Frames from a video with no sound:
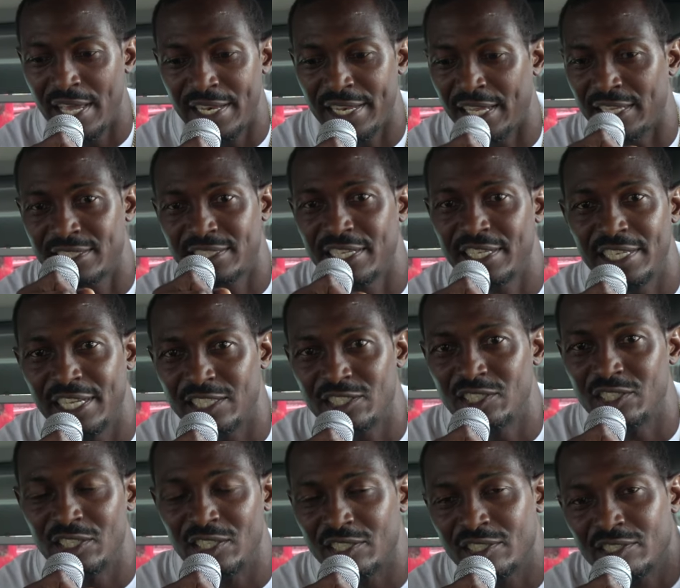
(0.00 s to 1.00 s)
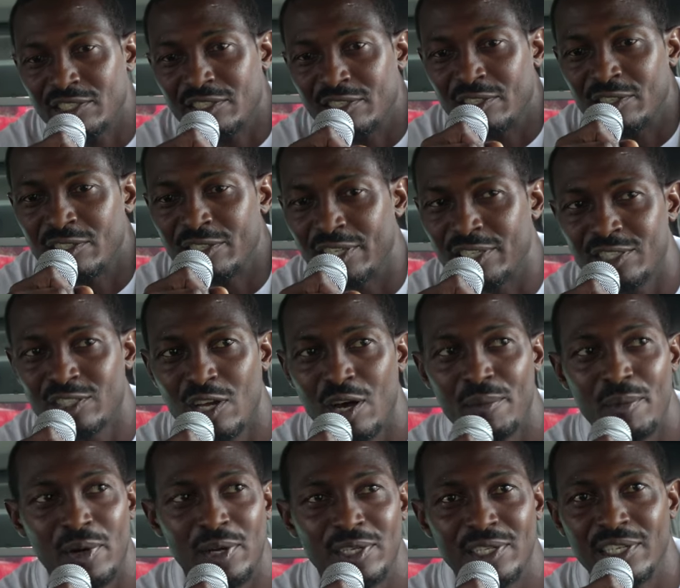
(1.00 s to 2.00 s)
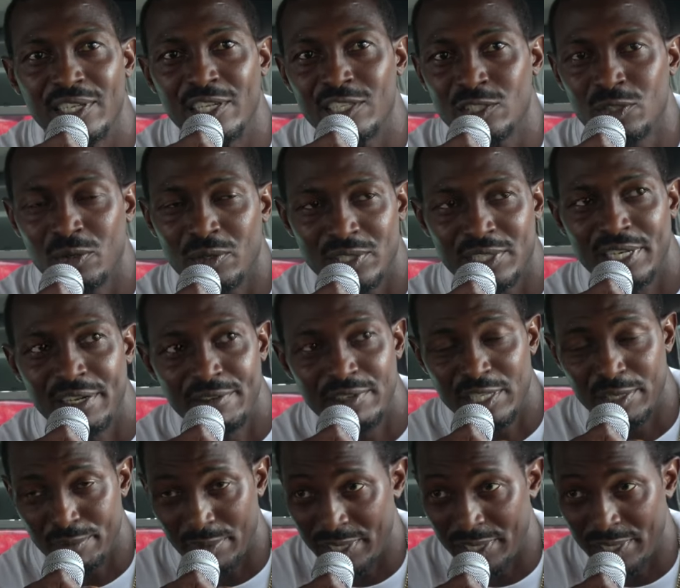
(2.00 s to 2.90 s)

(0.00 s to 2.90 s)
Not saying that you just should just come on the tours and everything,